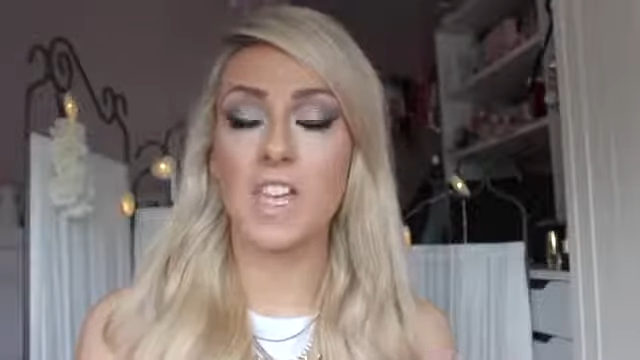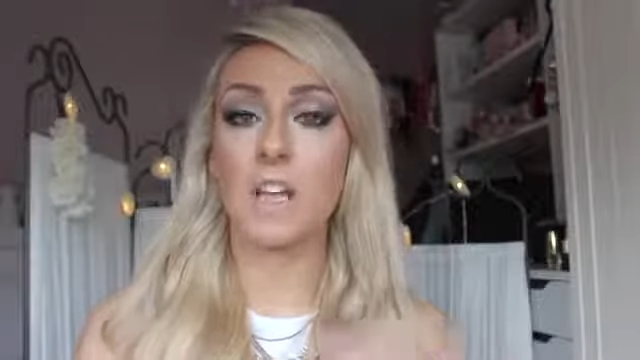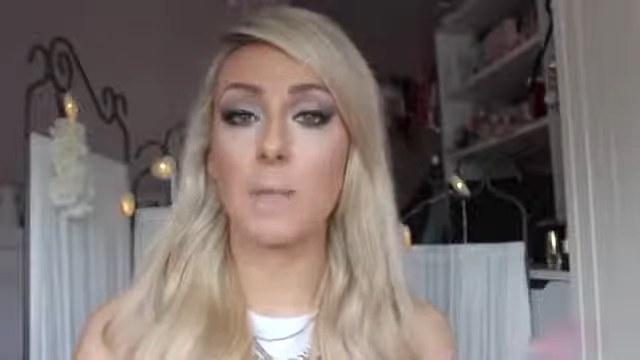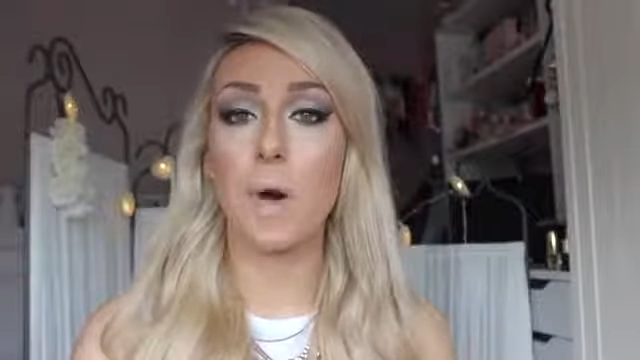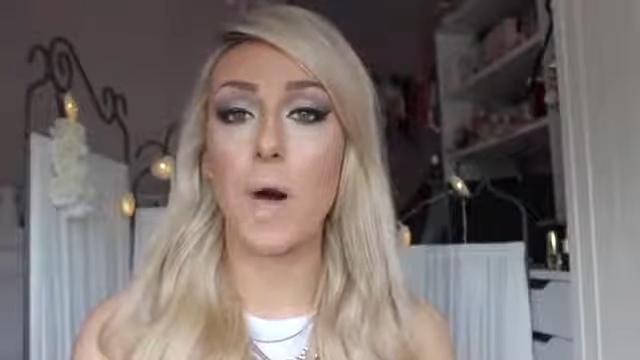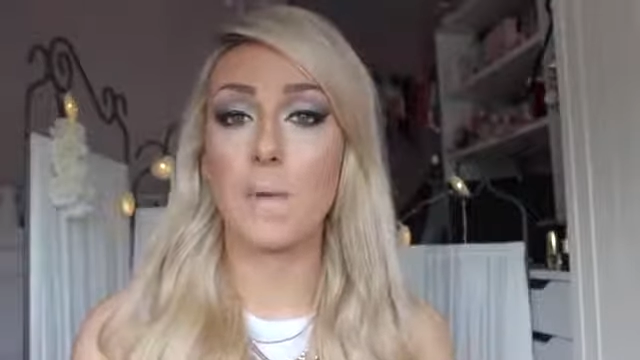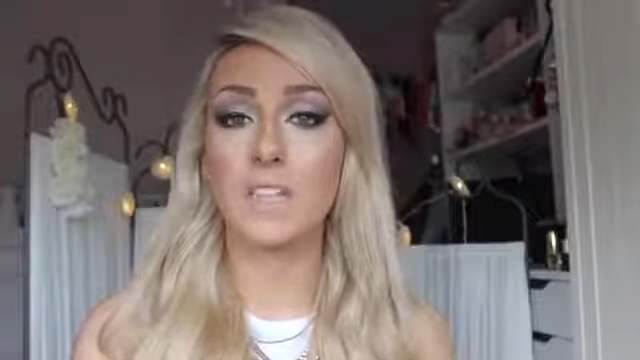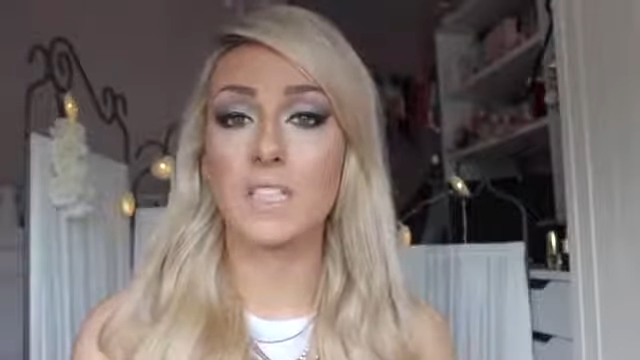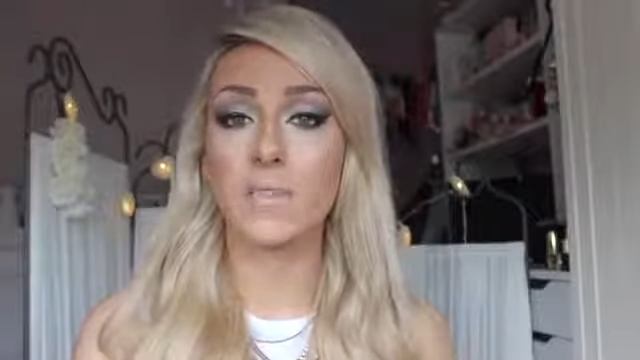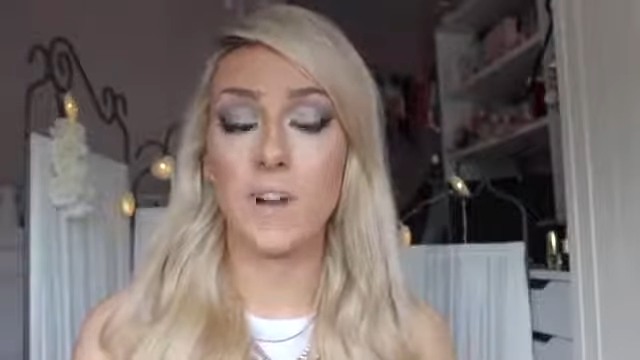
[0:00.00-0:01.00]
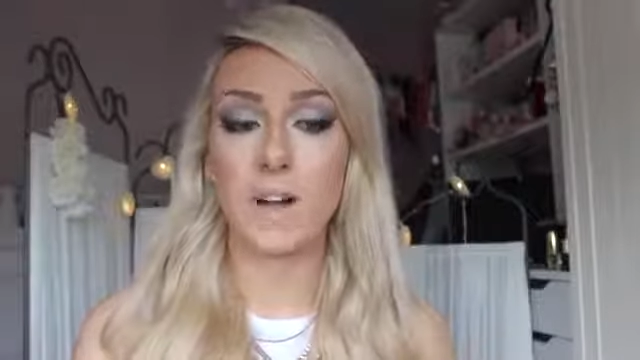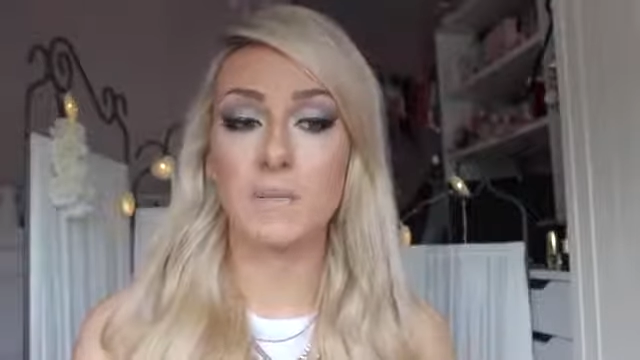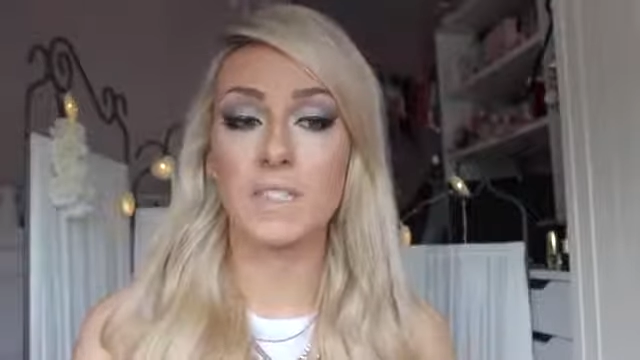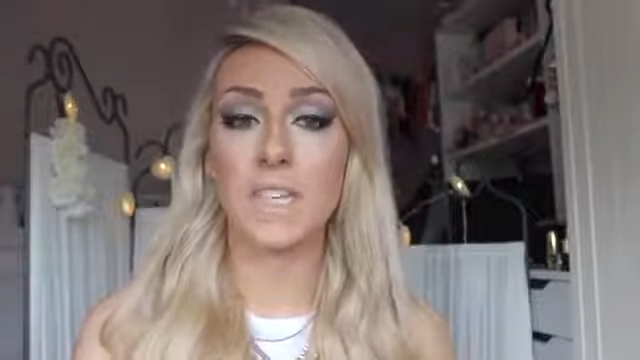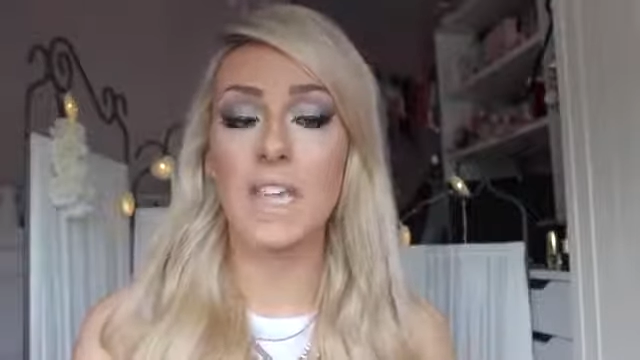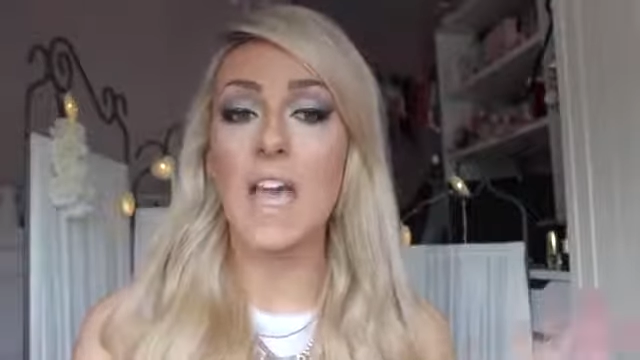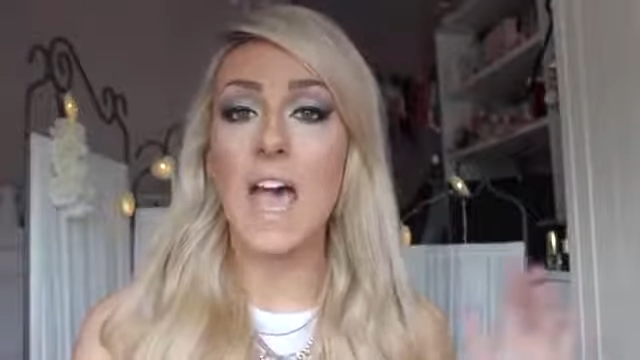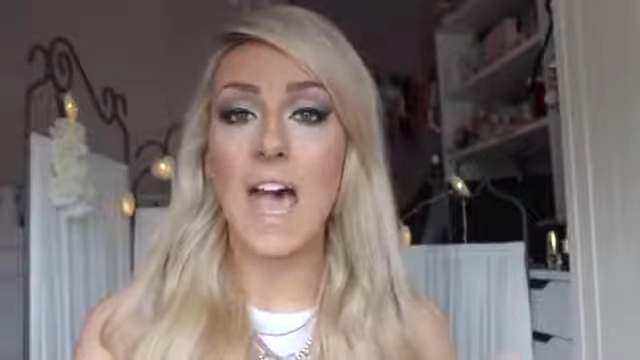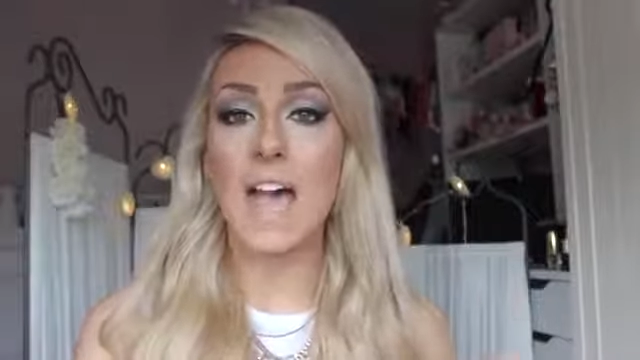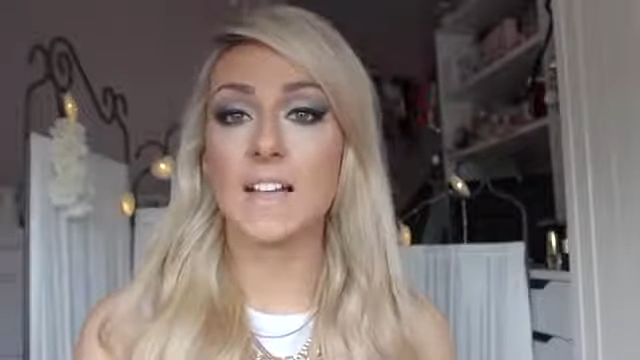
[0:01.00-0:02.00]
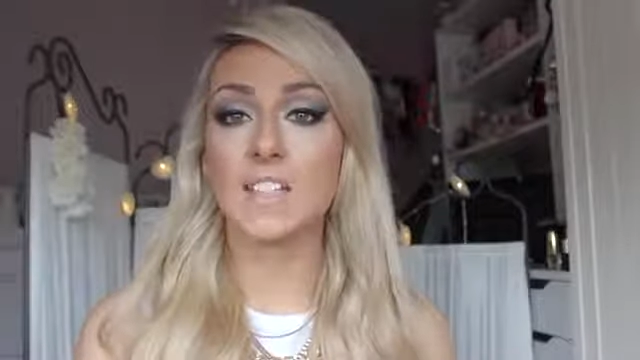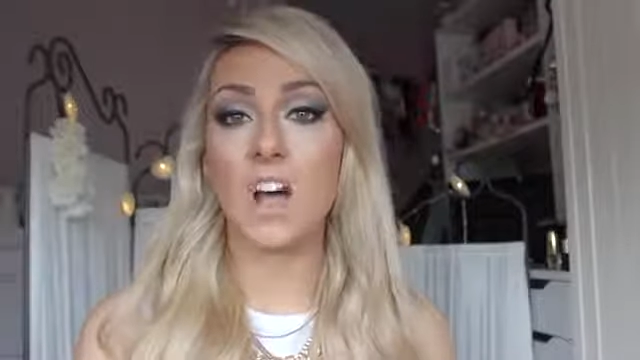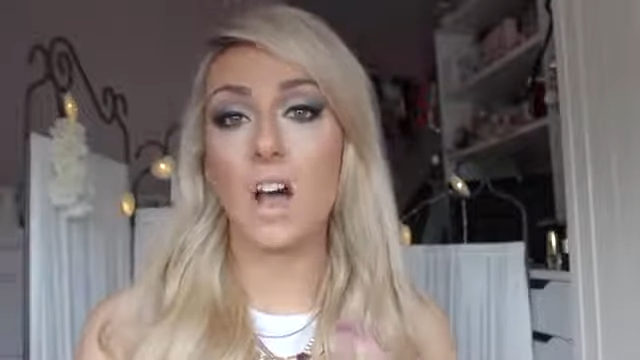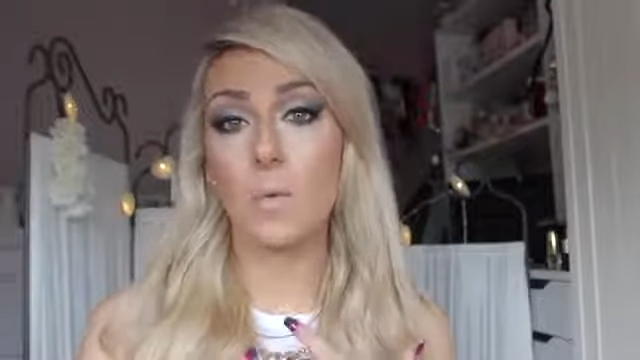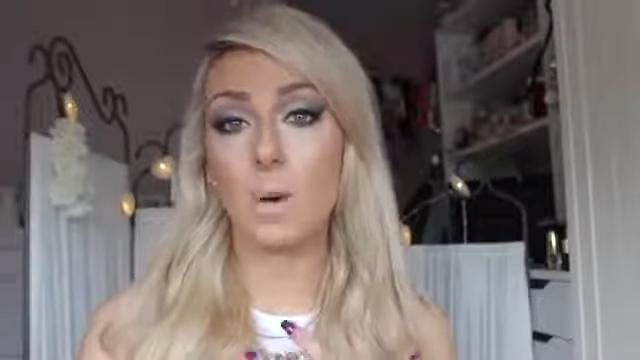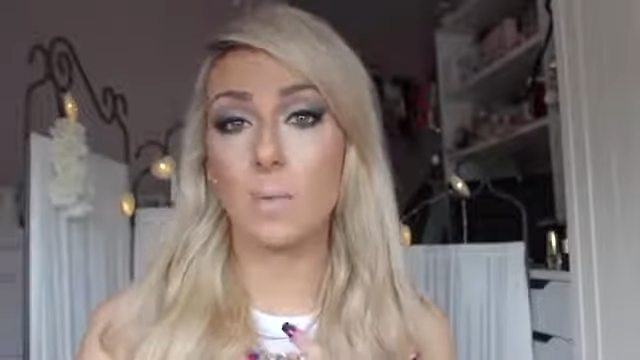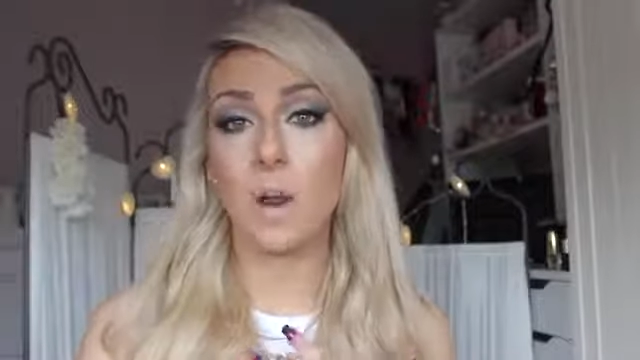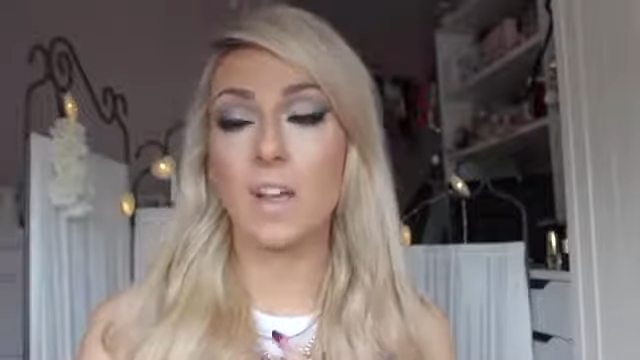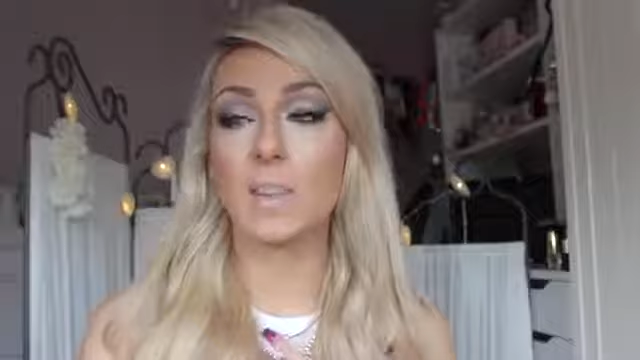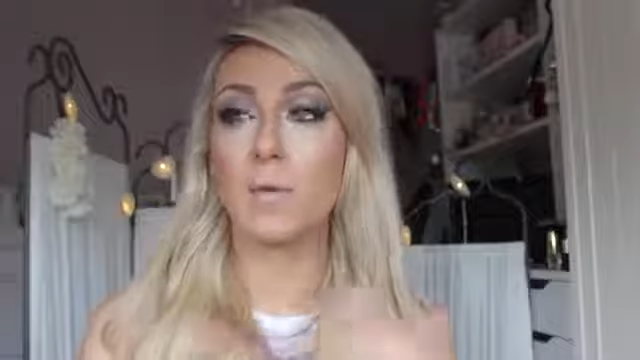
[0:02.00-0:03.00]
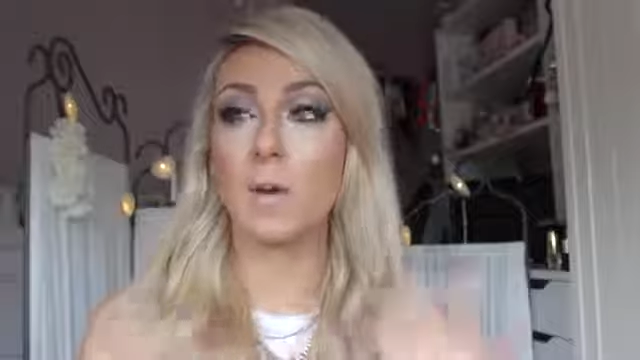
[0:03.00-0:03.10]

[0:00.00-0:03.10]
you can pop into the pharmacy and I will apply them,